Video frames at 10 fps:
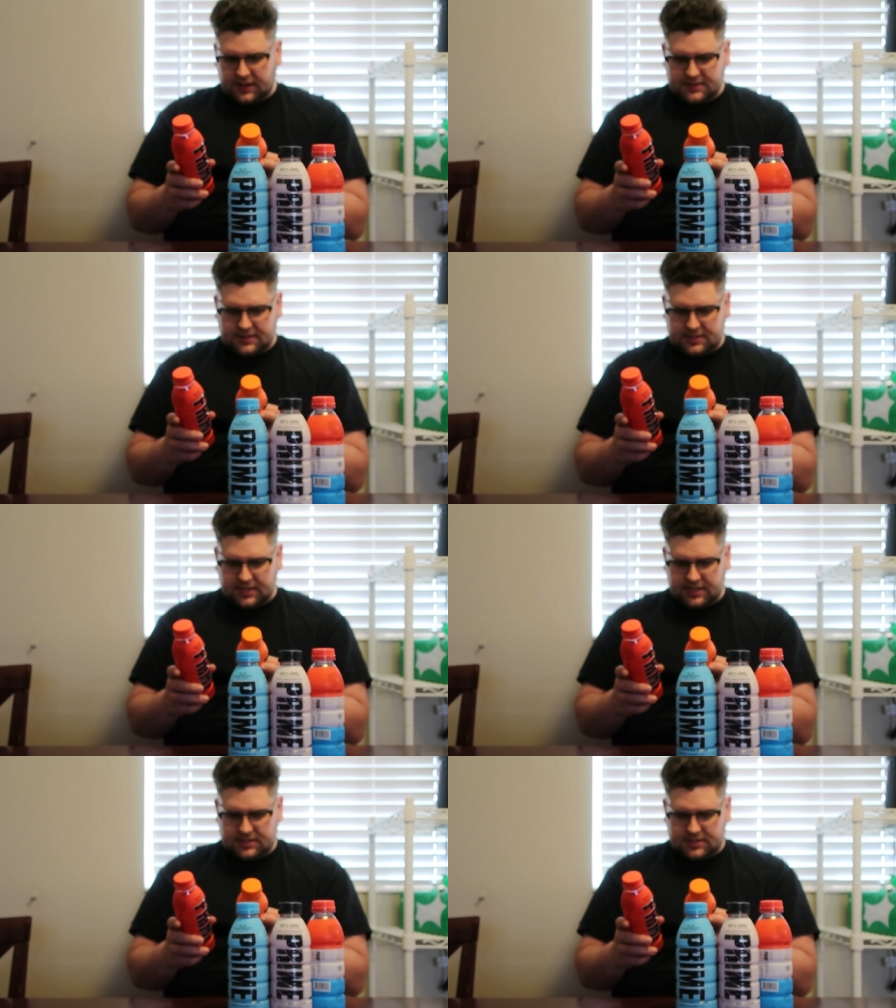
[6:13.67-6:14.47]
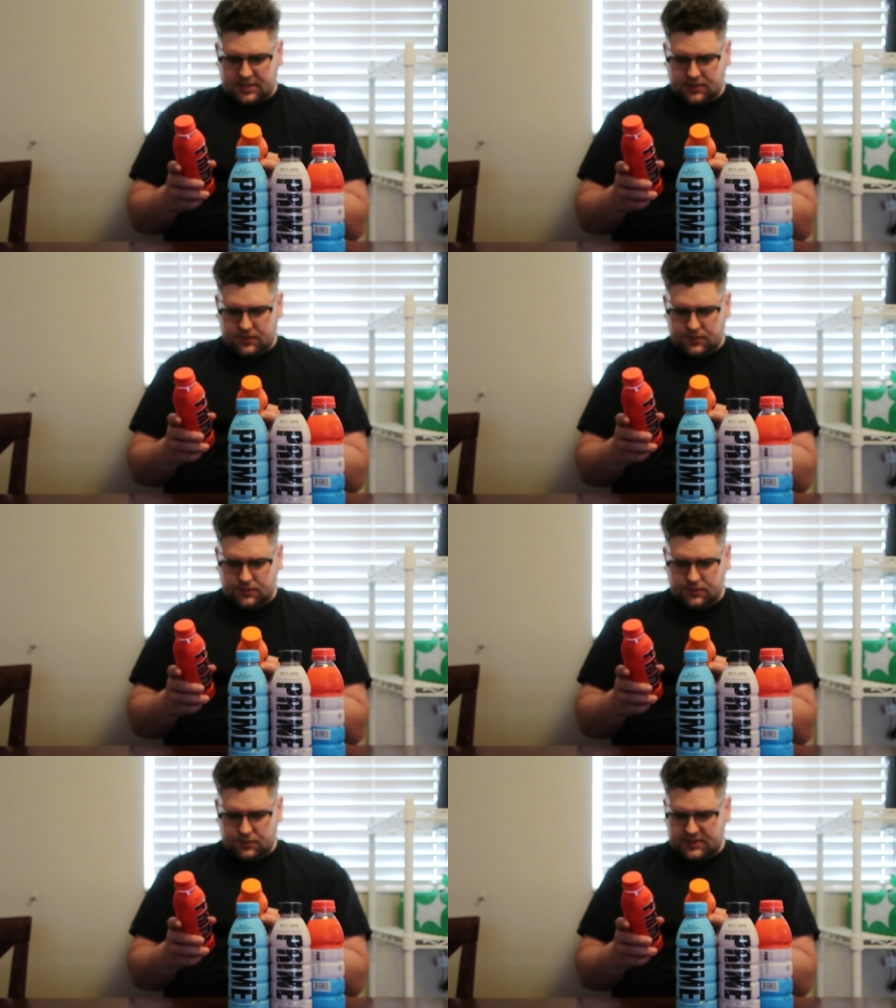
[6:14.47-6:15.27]
6
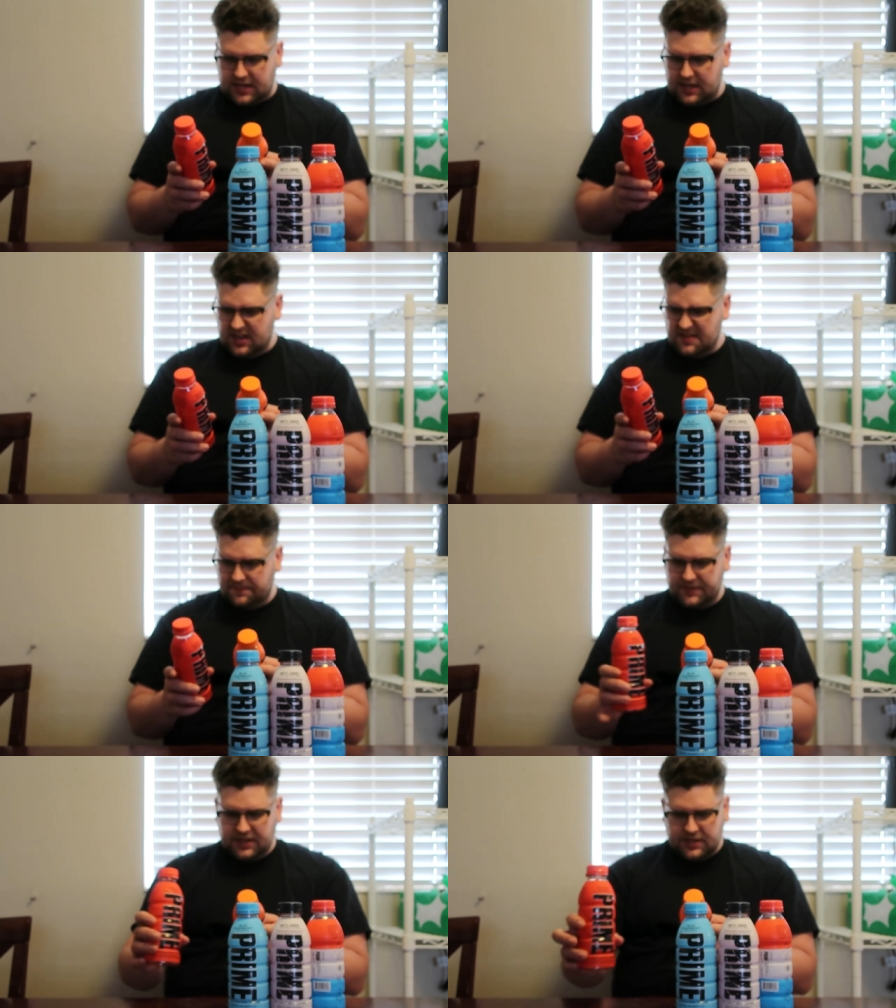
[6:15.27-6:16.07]
to 10,